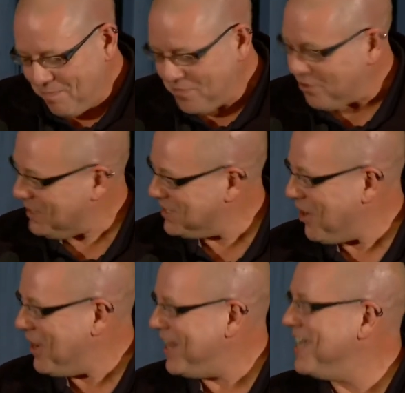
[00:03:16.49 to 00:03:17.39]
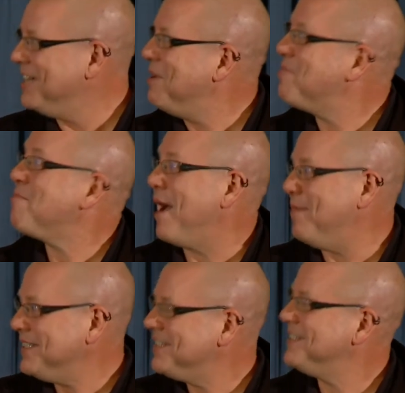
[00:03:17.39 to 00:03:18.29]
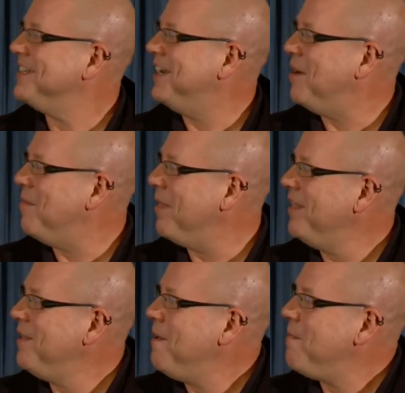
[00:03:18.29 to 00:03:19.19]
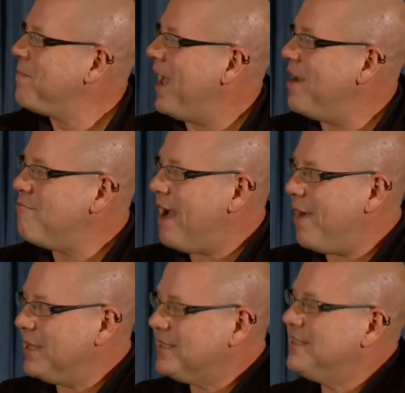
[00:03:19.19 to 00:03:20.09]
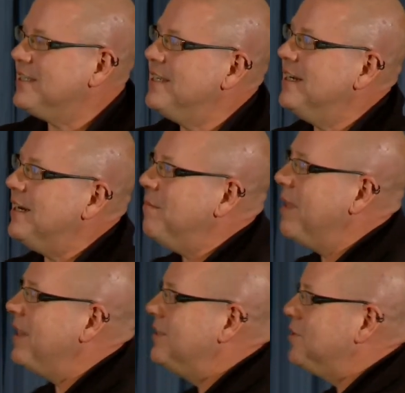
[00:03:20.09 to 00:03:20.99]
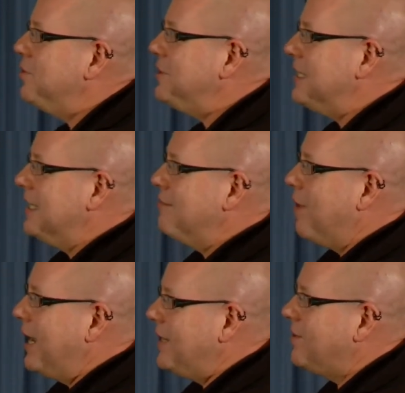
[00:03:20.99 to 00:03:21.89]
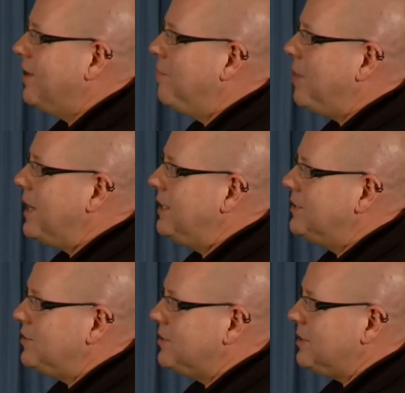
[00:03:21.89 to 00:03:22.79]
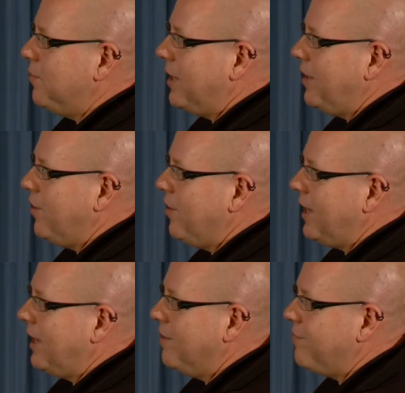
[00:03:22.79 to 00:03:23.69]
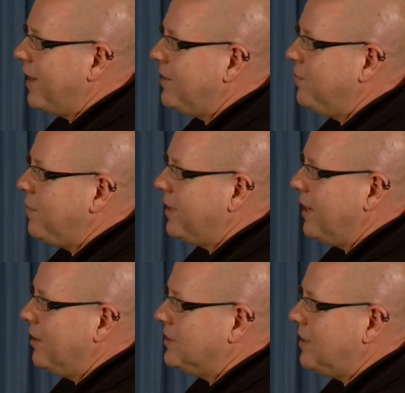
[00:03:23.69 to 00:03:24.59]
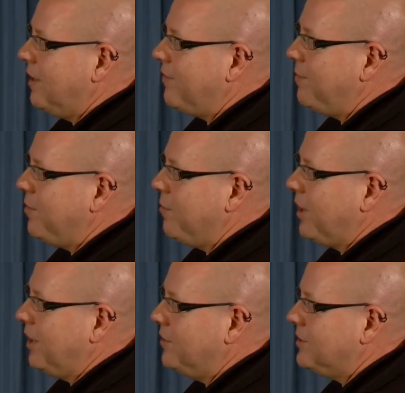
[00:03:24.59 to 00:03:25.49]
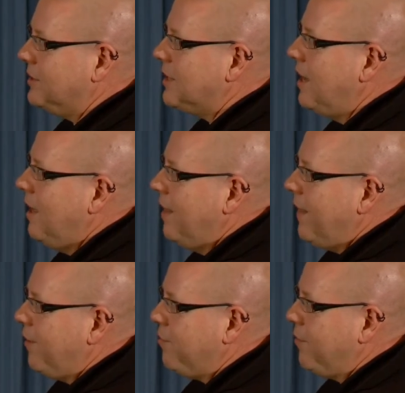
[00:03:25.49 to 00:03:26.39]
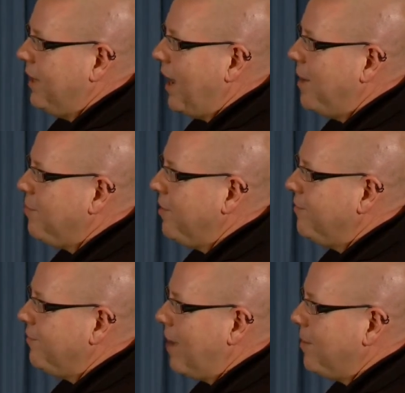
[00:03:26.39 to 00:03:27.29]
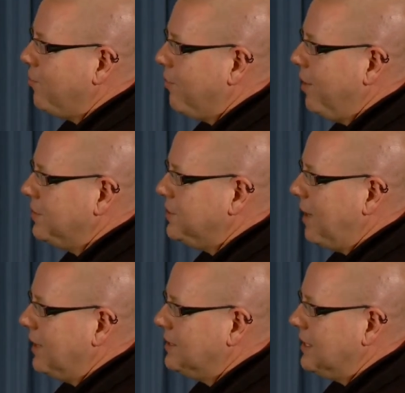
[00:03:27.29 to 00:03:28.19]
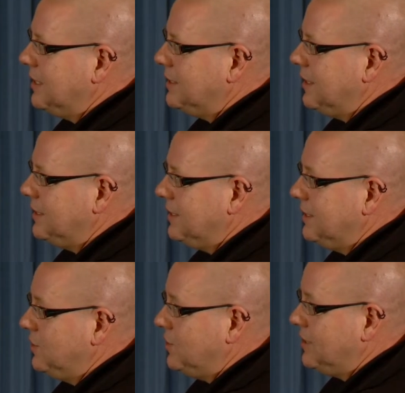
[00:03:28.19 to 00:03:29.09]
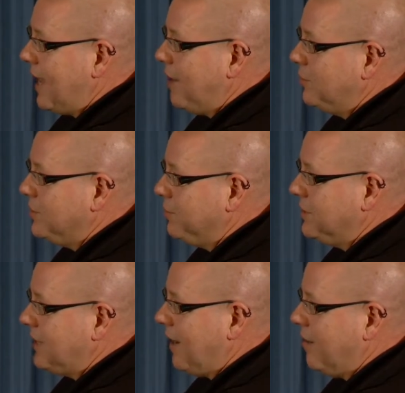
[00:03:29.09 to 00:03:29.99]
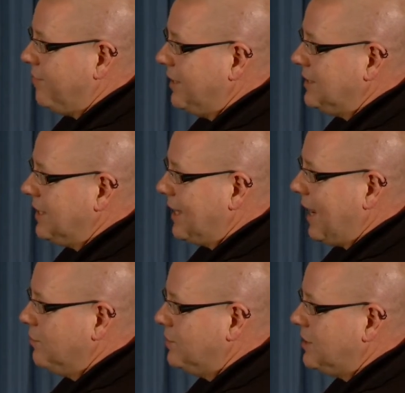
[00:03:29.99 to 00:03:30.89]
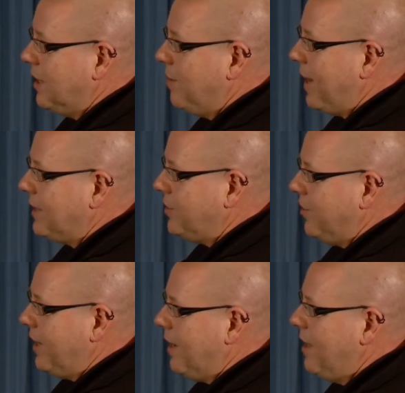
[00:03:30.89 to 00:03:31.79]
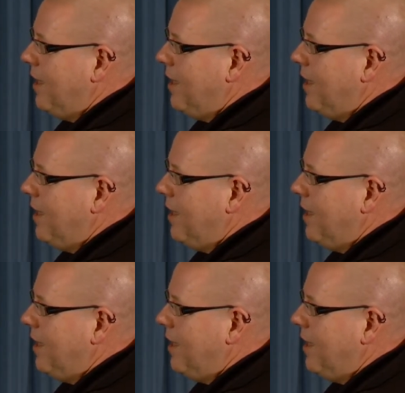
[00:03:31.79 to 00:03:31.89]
So we started with rabbits. And rabbits, these are New Zealand white bunnies. You see one here getting infected with an aerosol of M. tuberculosis. They go through a hyperinflammatory response to disease, and this is just animals that were sacrificed to count bacteria.